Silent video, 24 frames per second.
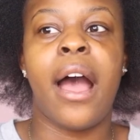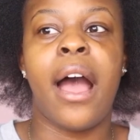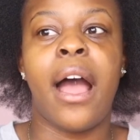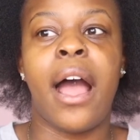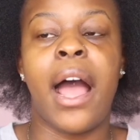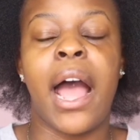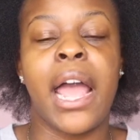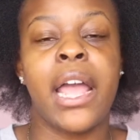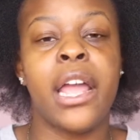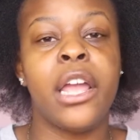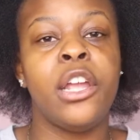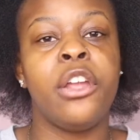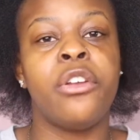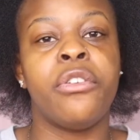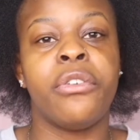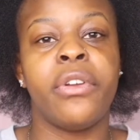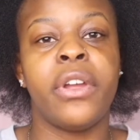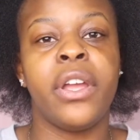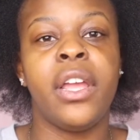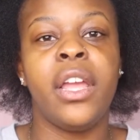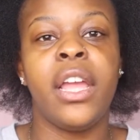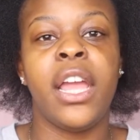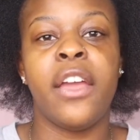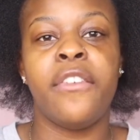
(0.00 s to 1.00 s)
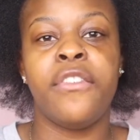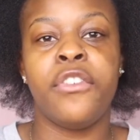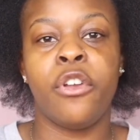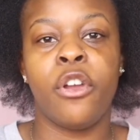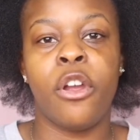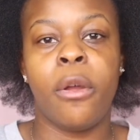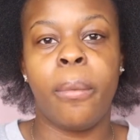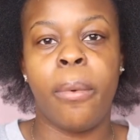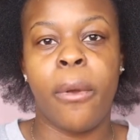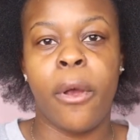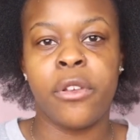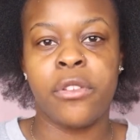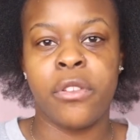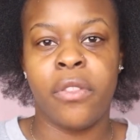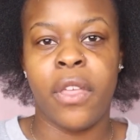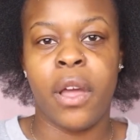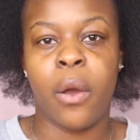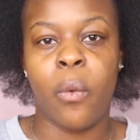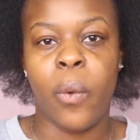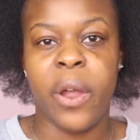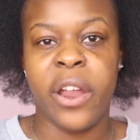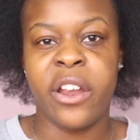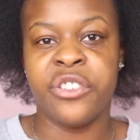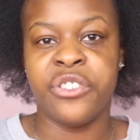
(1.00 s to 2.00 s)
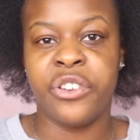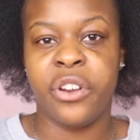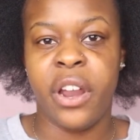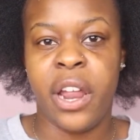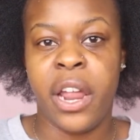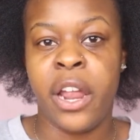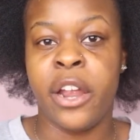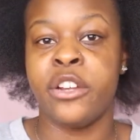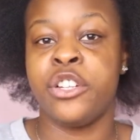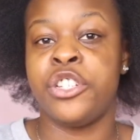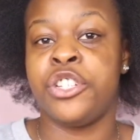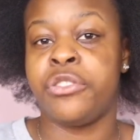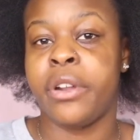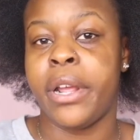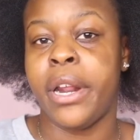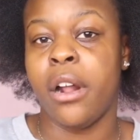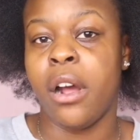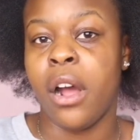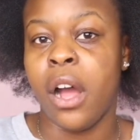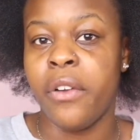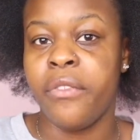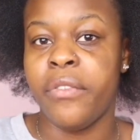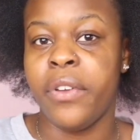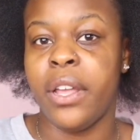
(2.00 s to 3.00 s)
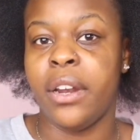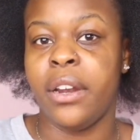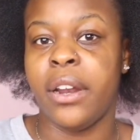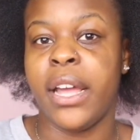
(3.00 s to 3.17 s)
I agree if you're a person that wears your hair straight often.